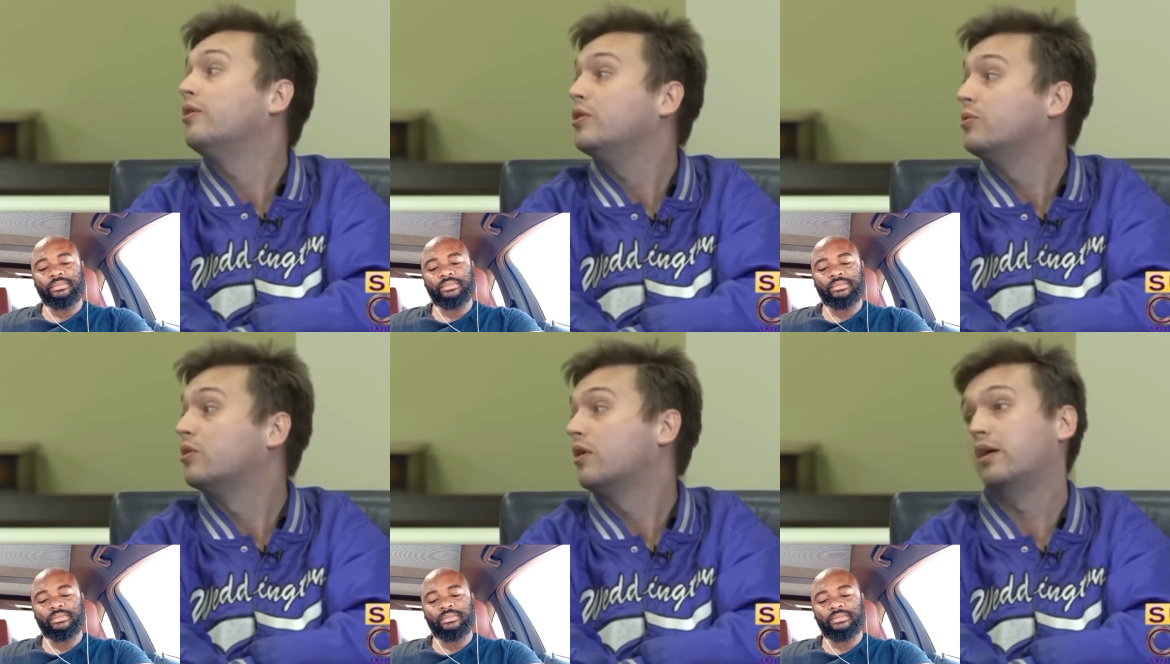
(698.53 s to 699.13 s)
Speaker 1: or know
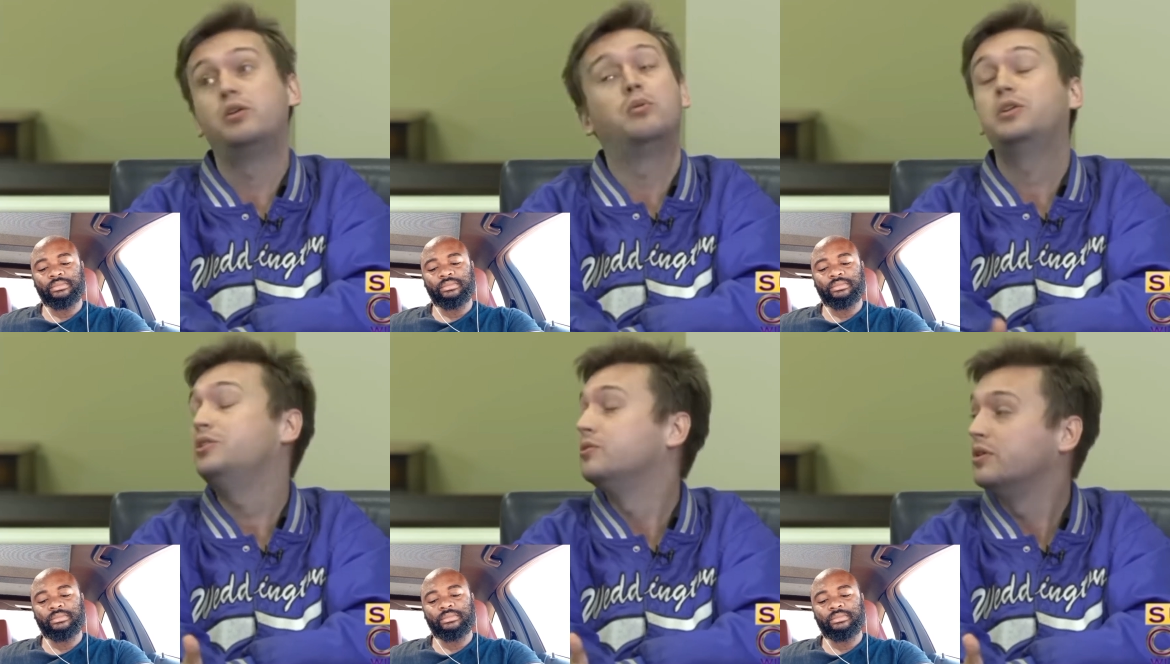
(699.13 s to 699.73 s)
where you were. I
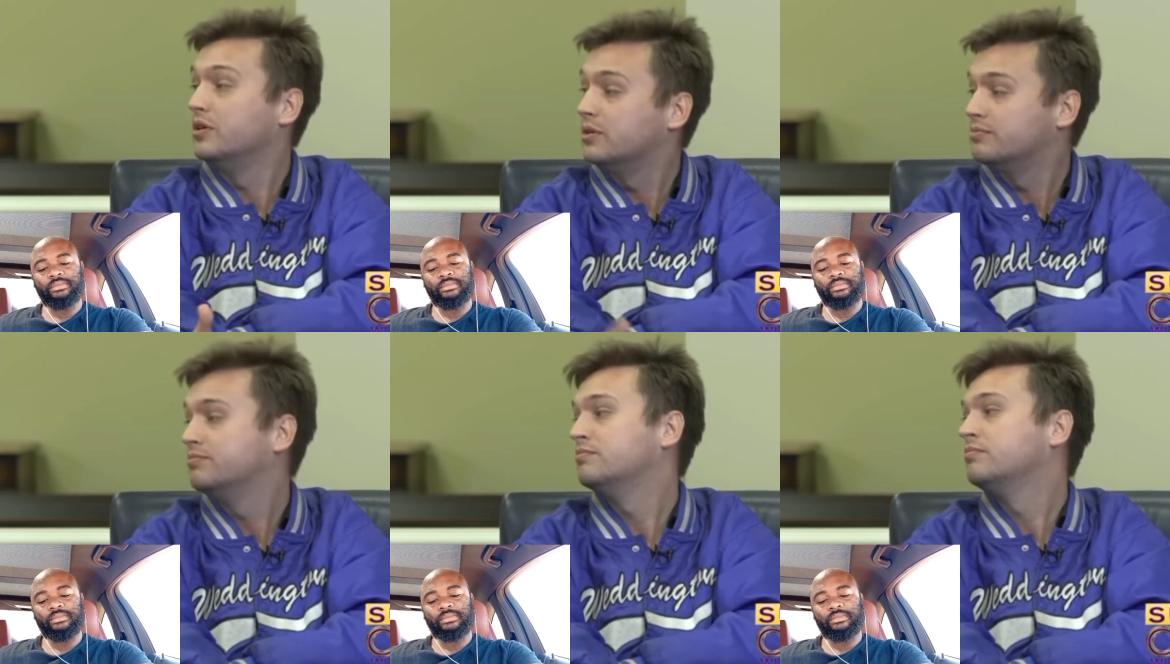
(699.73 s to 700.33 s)
don't know what you were
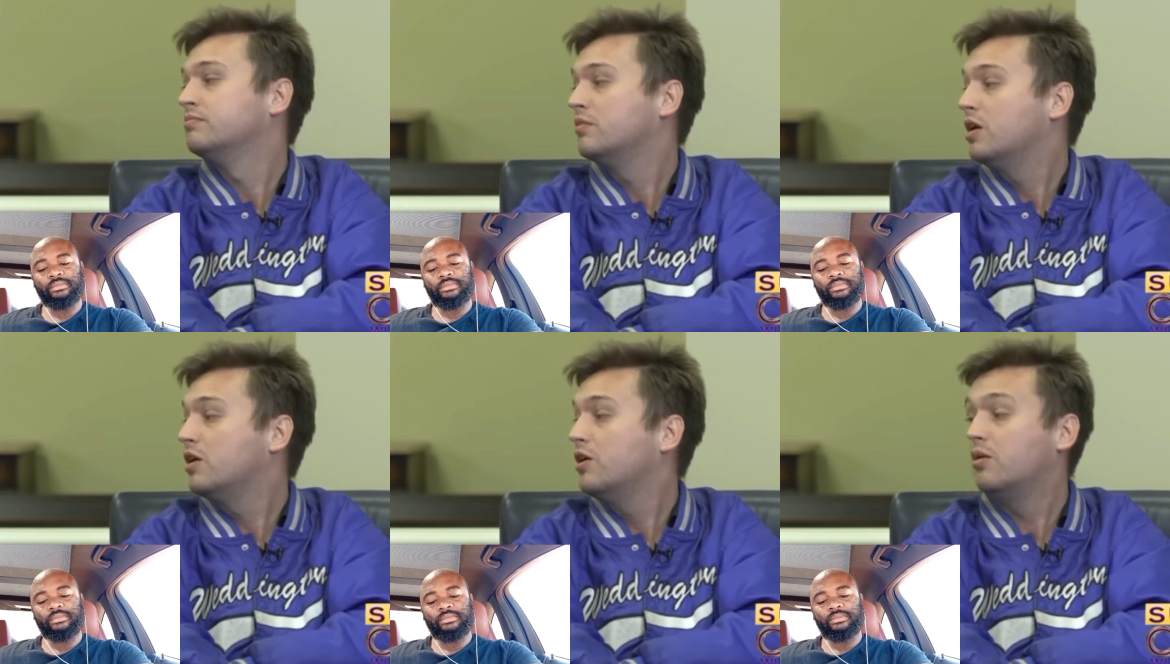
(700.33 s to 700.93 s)
doing.
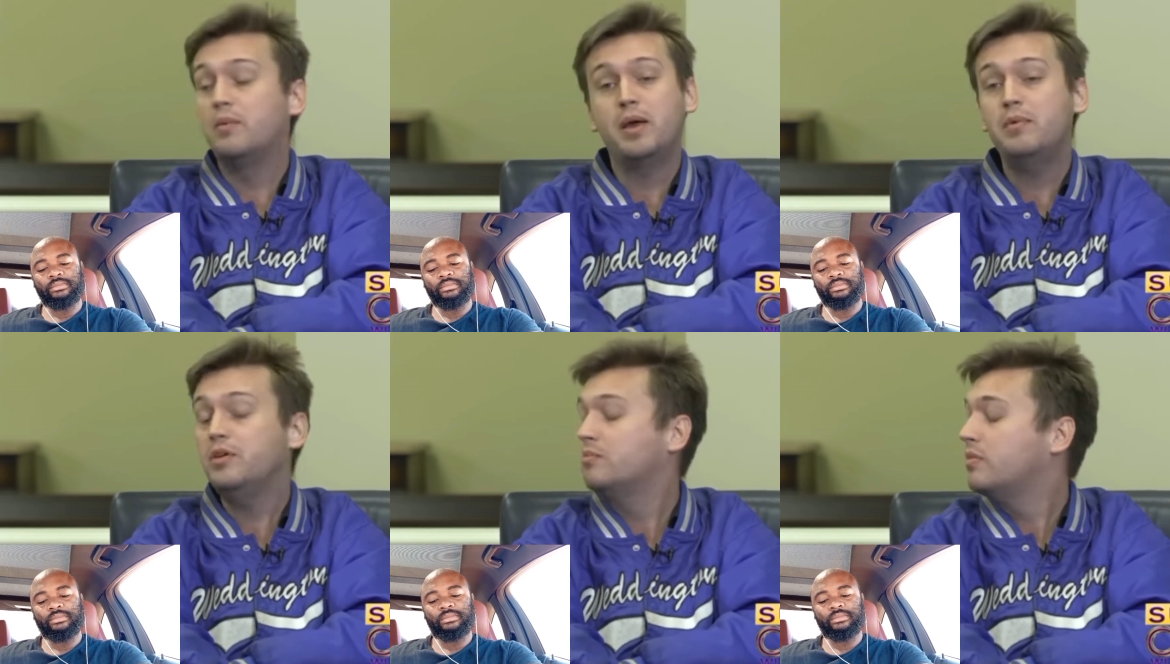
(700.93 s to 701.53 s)
You know
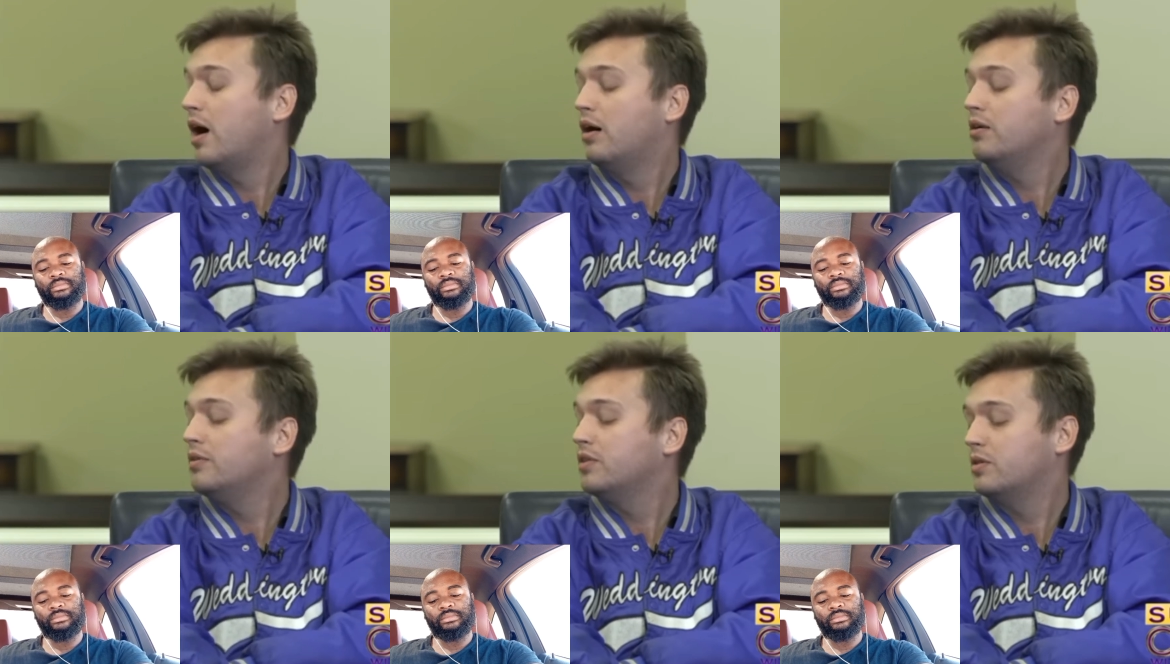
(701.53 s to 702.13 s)
what?
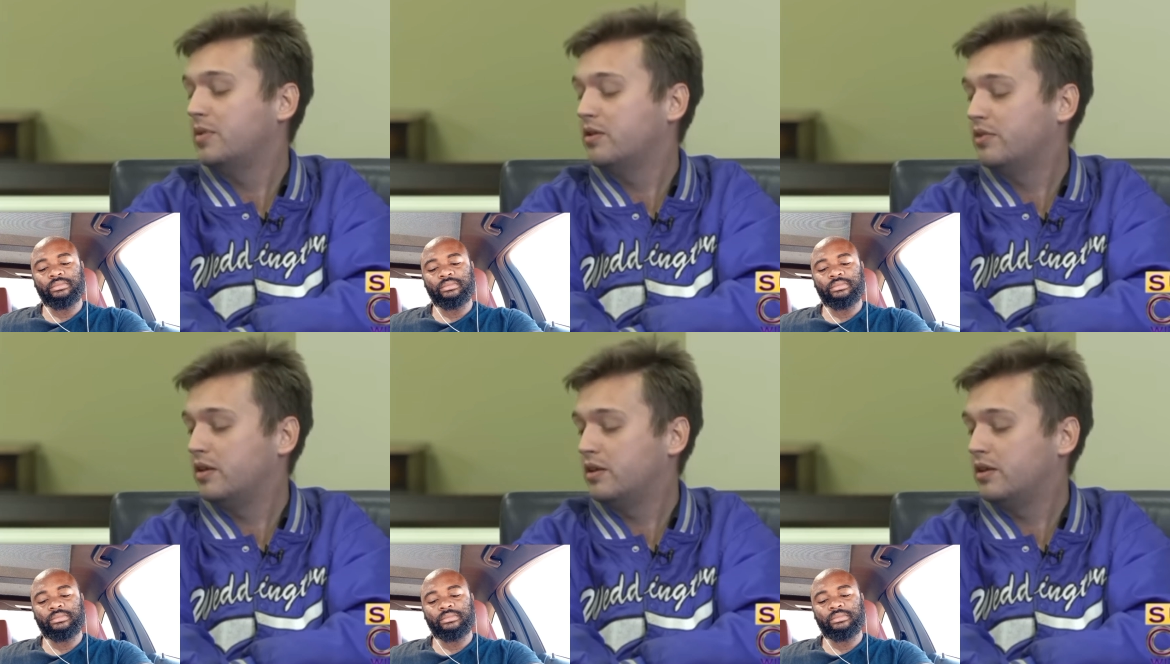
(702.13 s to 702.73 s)
Maybe I'll give you
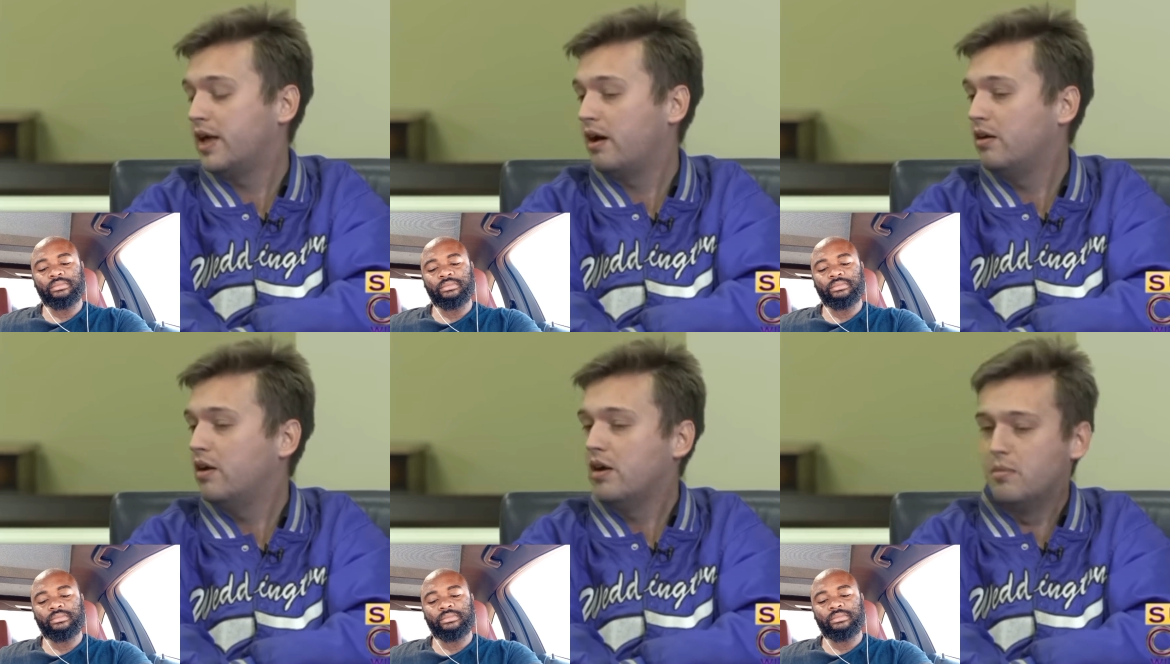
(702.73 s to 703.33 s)
the benefit of the
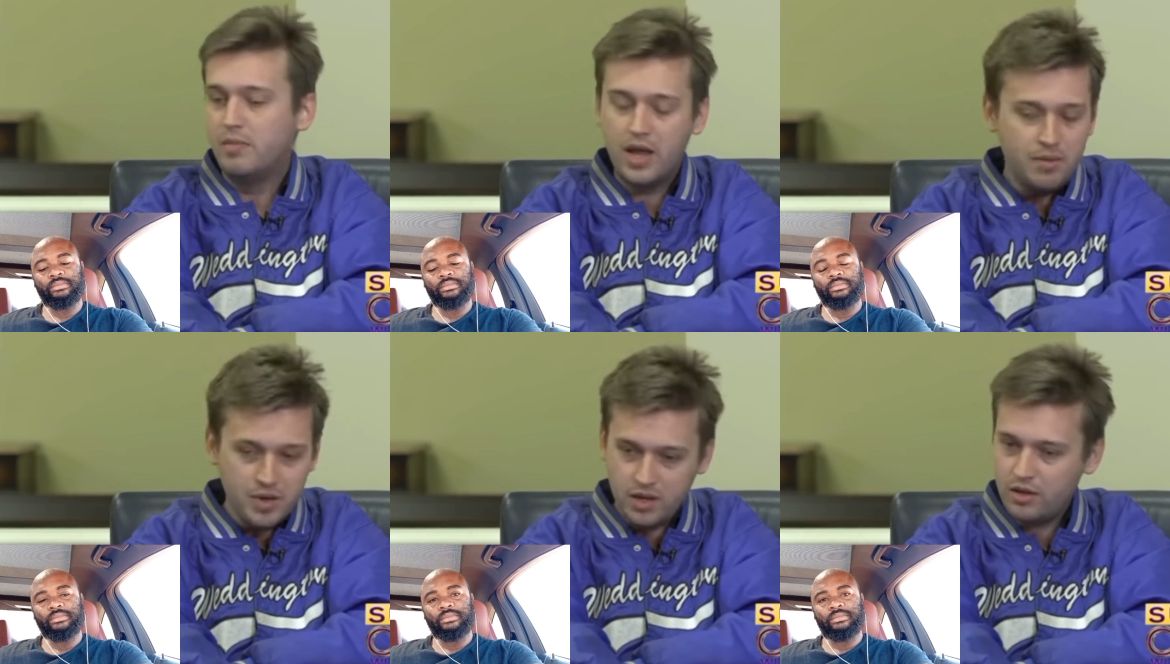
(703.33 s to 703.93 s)
doubt.
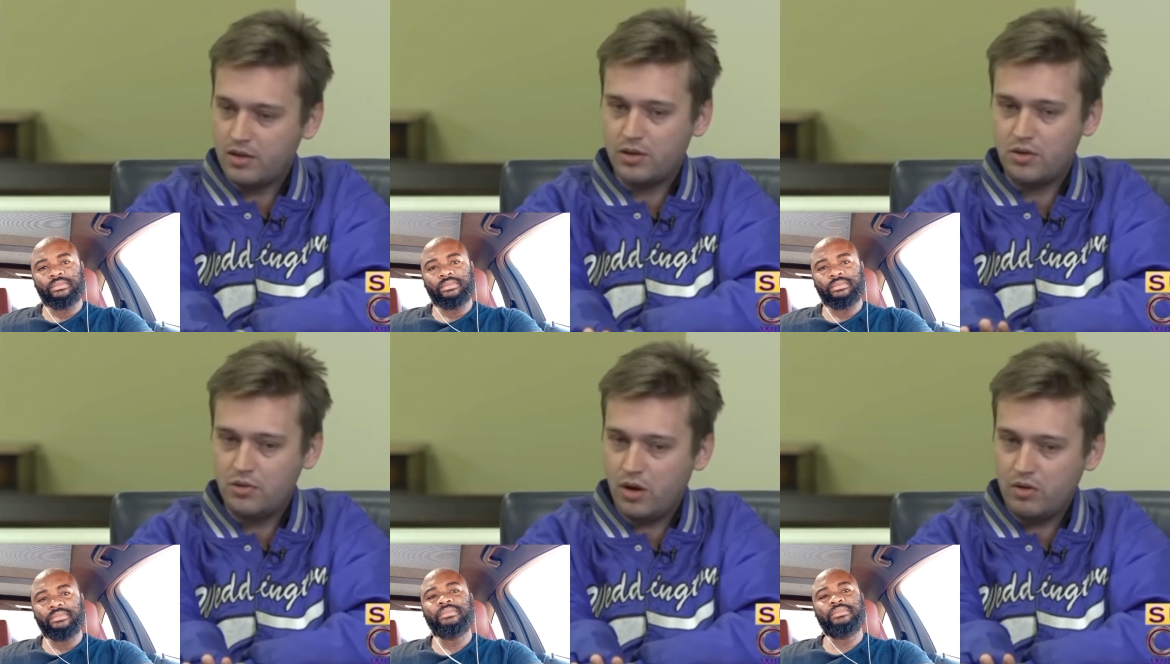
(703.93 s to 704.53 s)

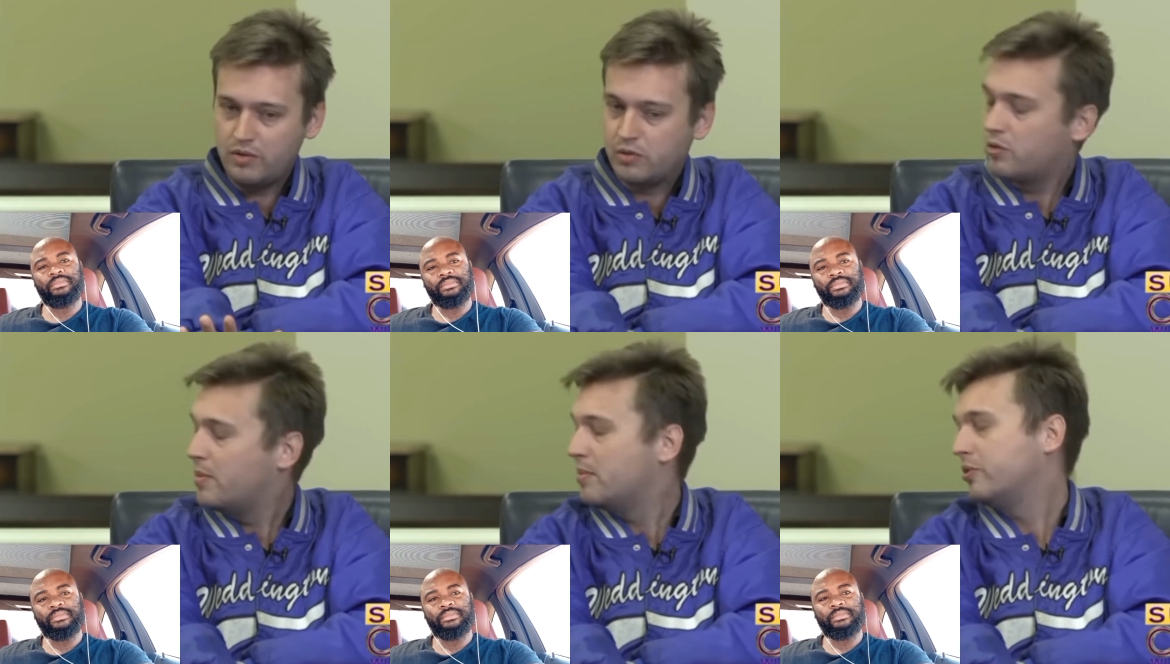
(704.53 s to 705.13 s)
Maybe you
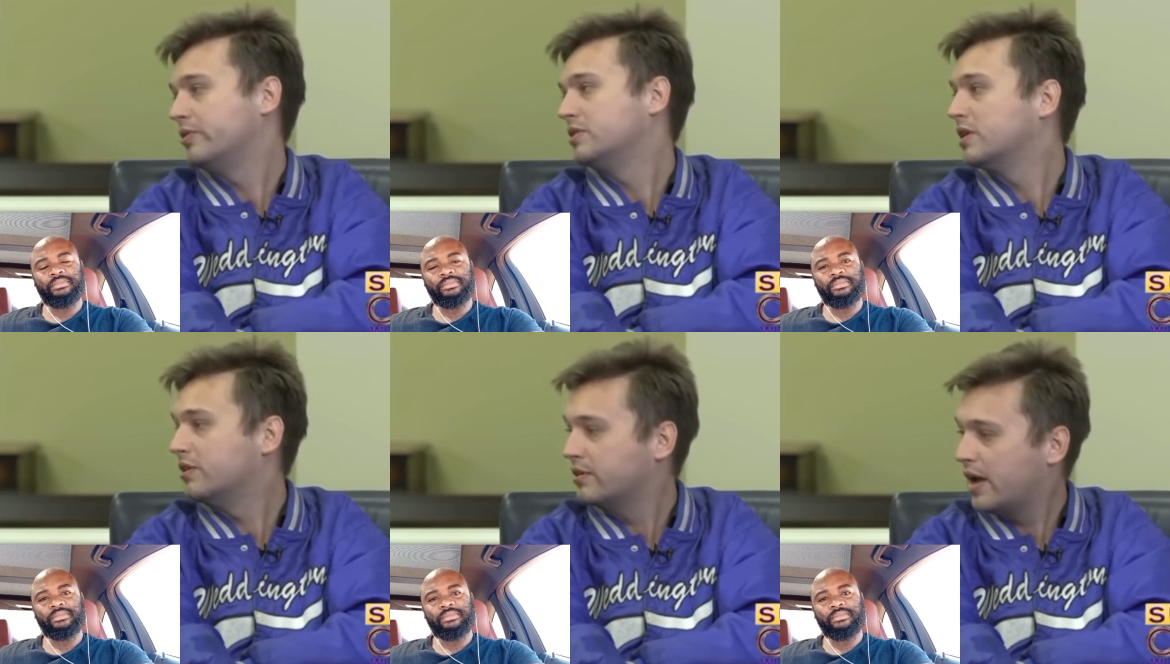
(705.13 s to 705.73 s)
don't even
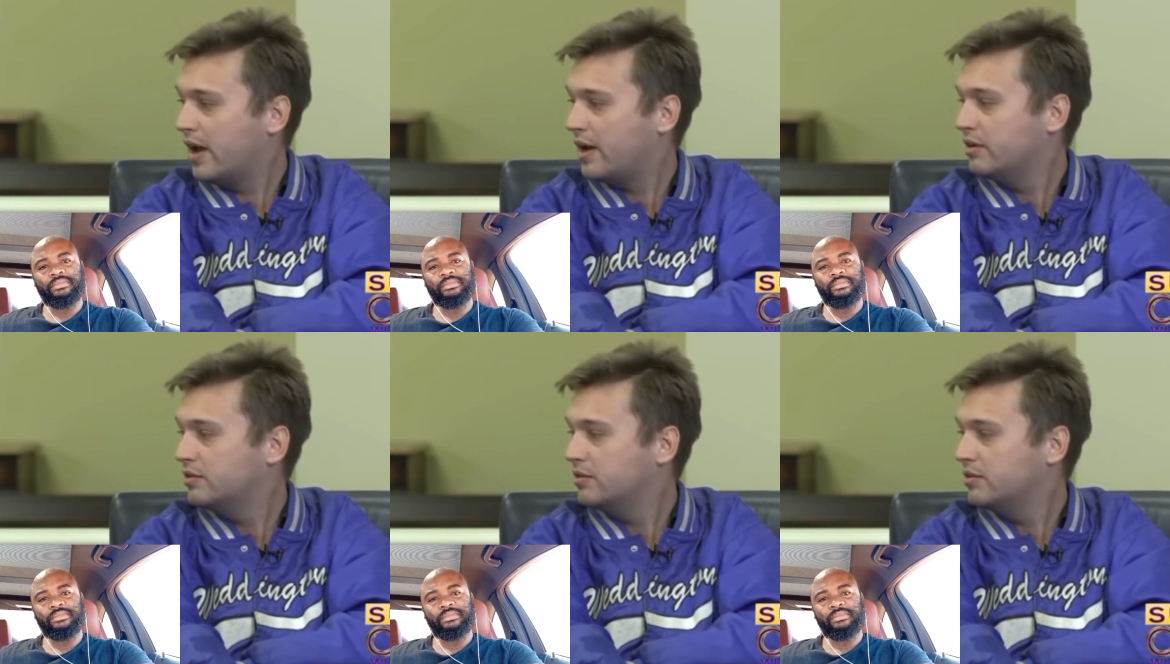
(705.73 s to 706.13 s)
remember this other